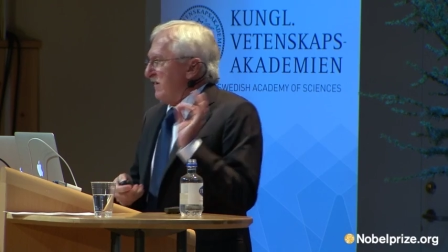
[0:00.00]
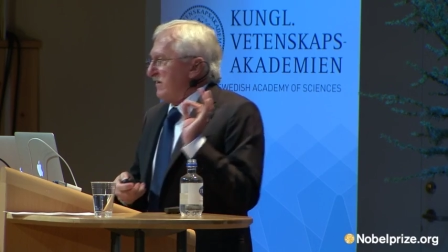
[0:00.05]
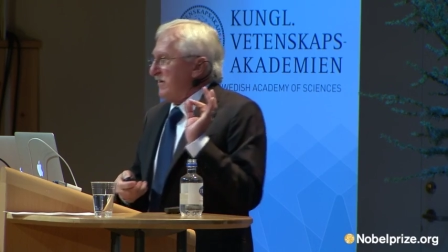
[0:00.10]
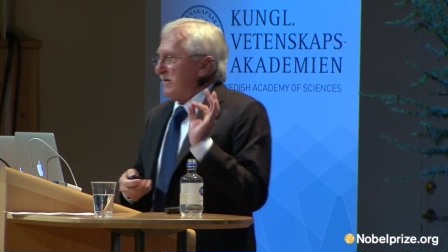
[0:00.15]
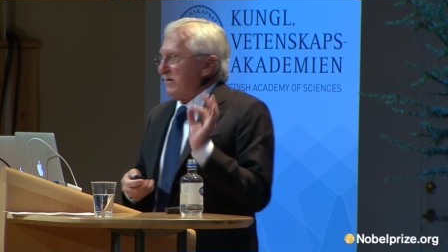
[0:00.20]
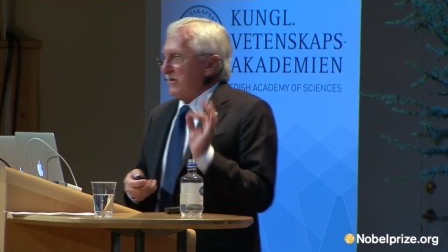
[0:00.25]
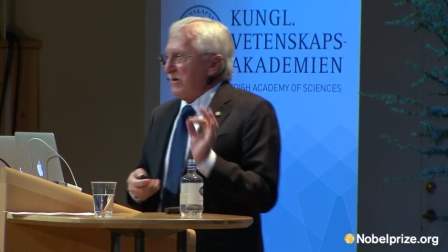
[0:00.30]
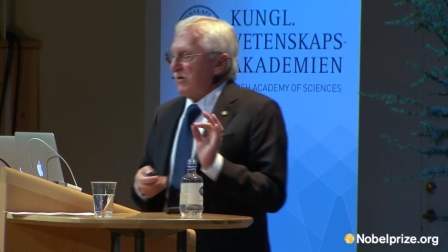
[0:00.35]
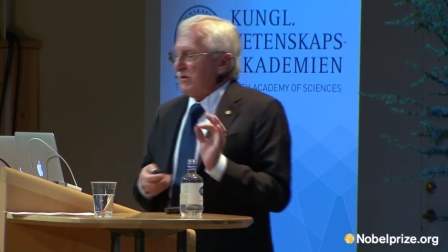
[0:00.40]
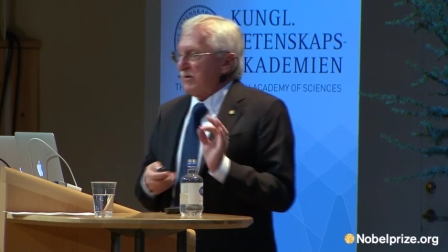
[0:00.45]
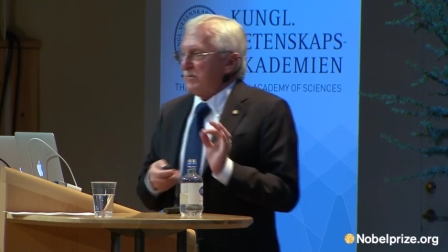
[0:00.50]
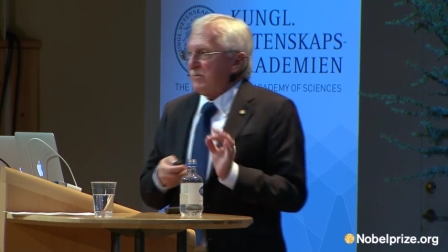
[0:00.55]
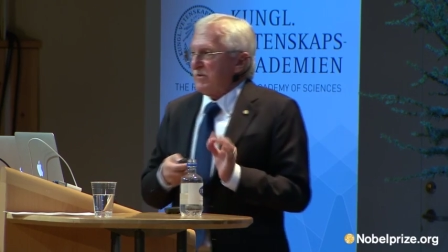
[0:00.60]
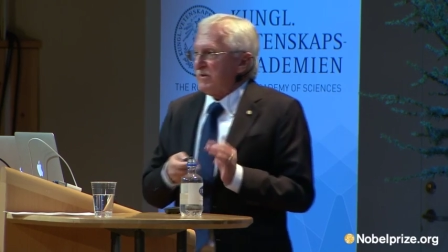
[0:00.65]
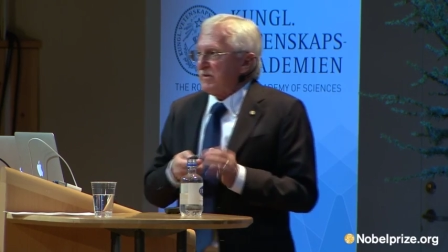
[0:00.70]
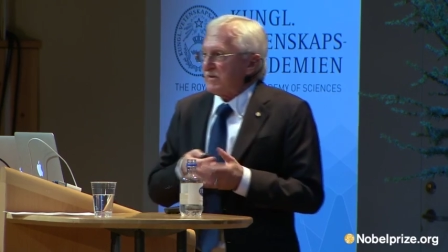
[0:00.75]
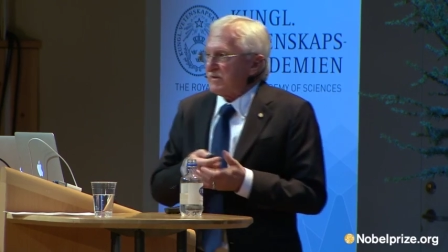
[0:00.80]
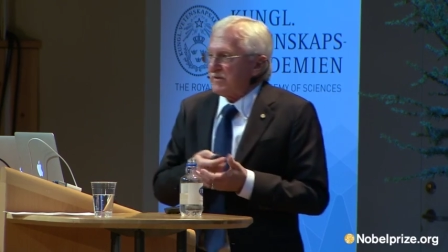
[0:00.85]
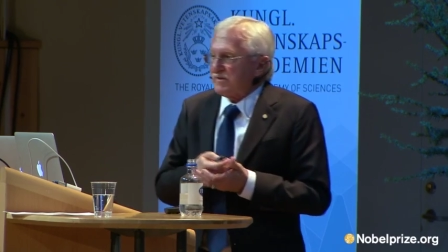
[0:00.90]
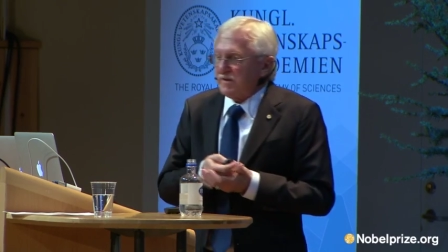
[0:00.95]
The
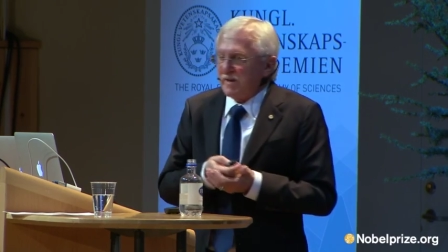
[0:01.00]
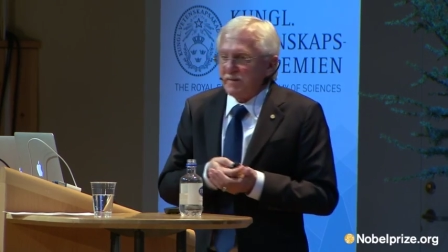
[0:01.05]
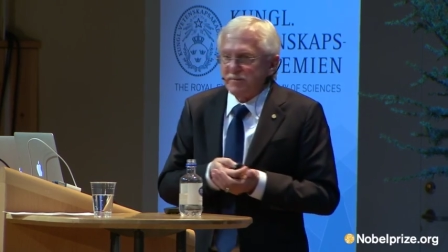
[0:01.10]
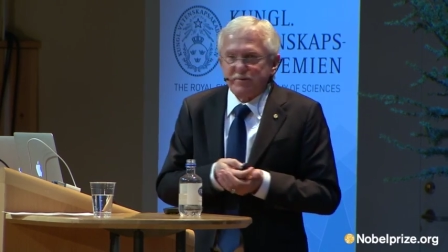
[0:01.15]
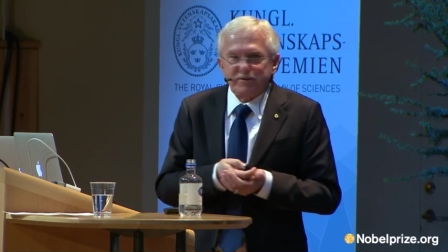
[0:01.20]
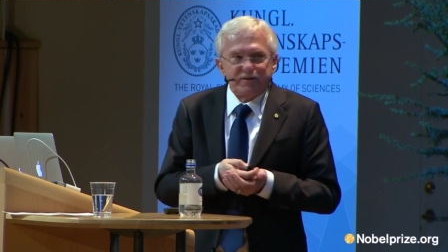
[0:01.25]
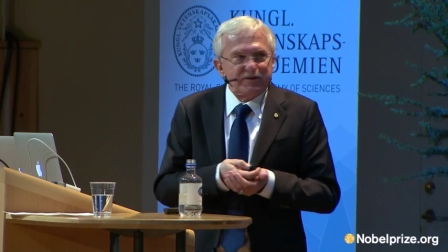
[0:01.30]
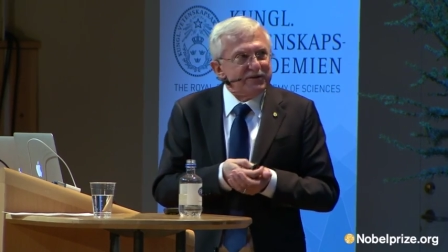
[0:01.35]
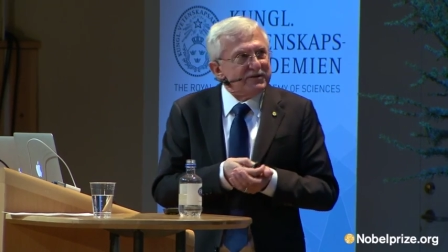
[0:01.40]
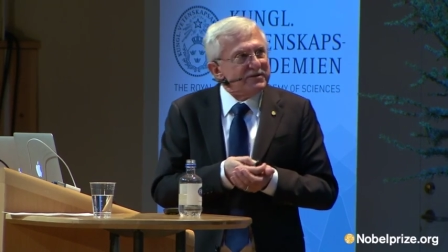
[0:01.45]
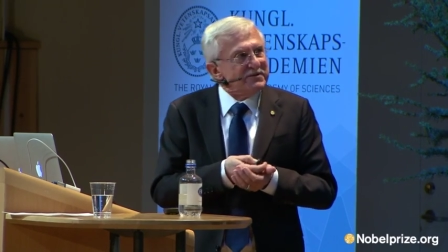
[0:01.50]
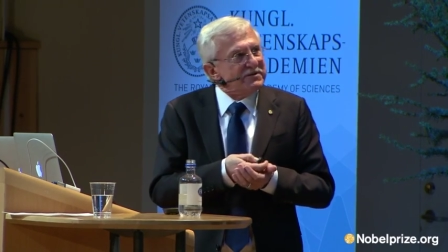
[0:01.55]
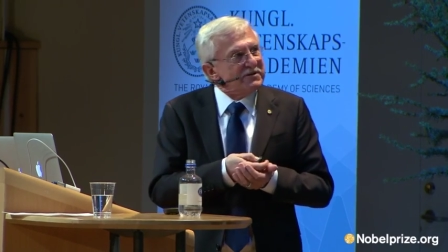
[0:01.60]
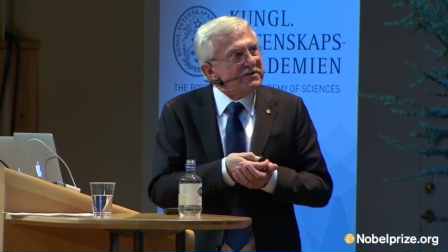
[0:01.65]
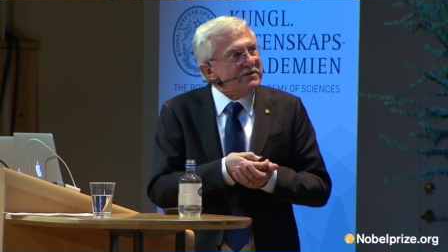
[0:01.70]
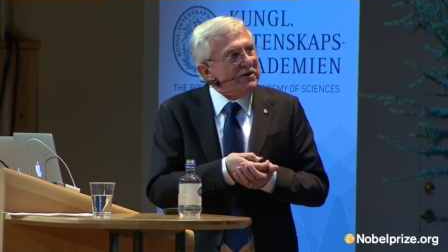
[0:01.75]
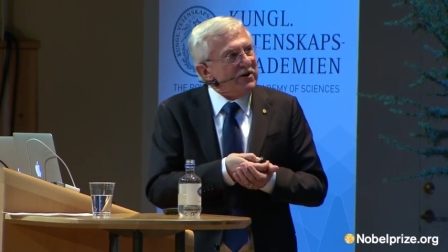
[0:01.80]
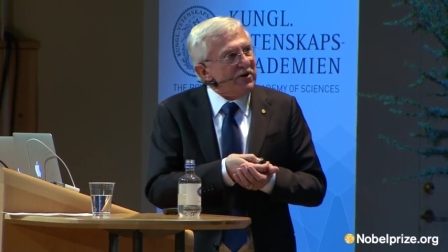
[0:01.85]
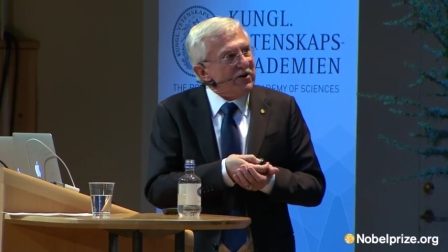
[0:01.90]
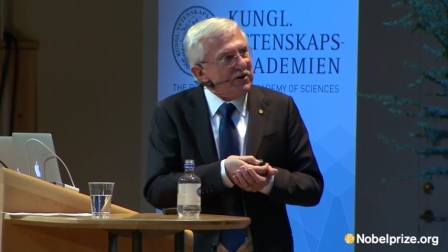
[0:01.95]
notable
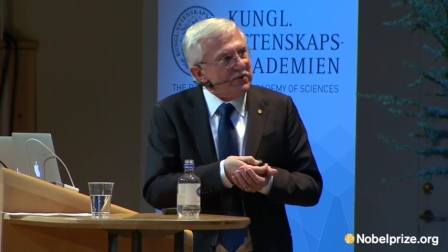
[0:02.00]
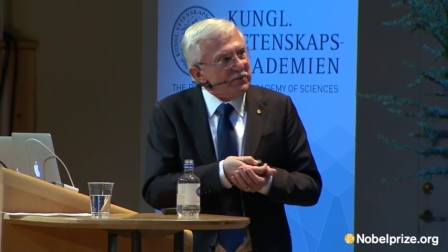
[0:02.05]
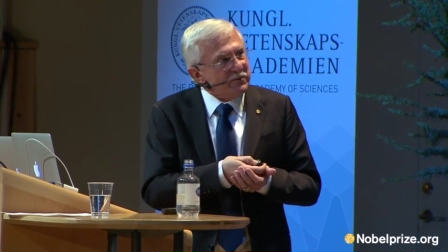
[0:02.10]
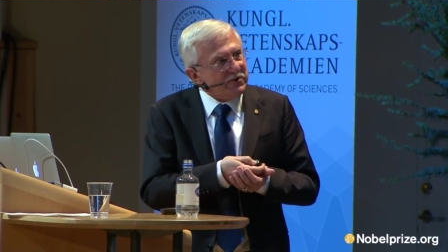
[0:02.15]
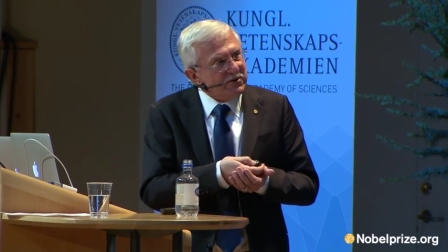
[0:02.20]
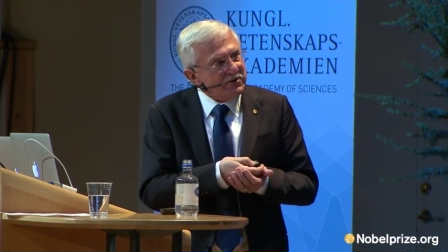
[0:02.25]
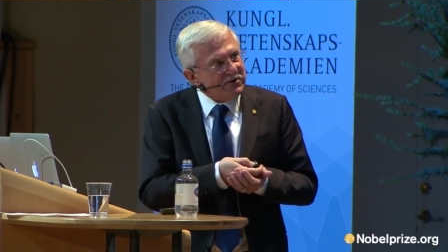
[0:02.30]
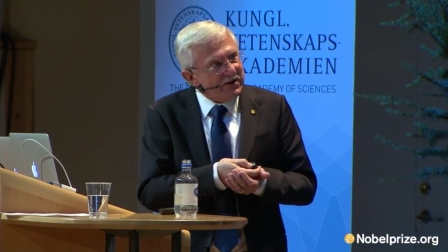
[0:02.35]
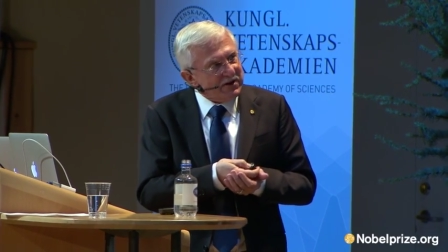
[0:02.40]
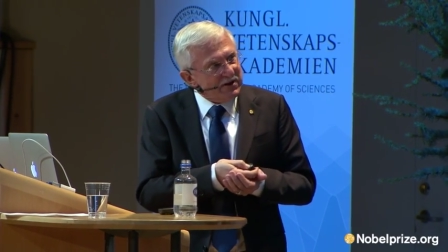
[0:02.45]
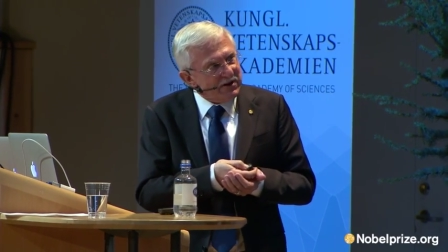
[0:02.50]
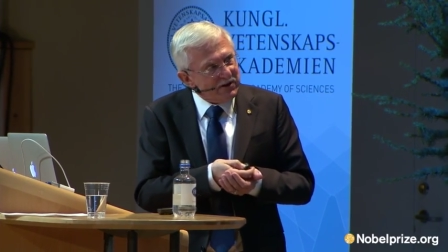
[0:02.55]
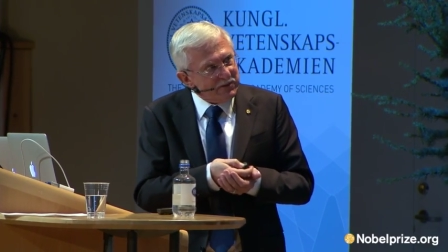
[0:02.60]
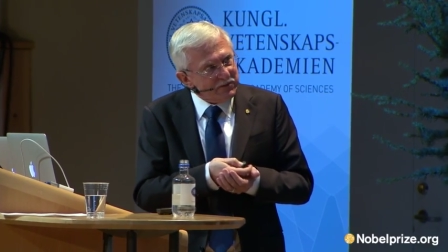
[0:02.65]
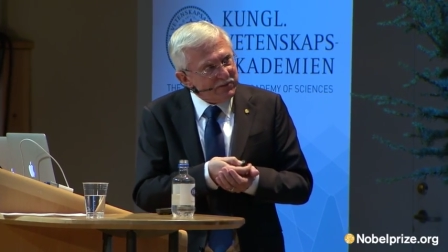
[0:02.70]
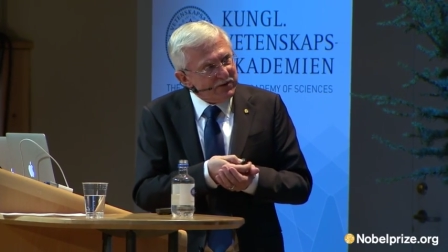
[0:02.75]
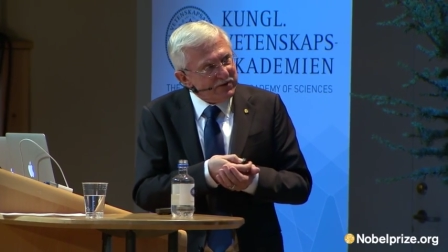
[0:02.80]
exceptions are mutal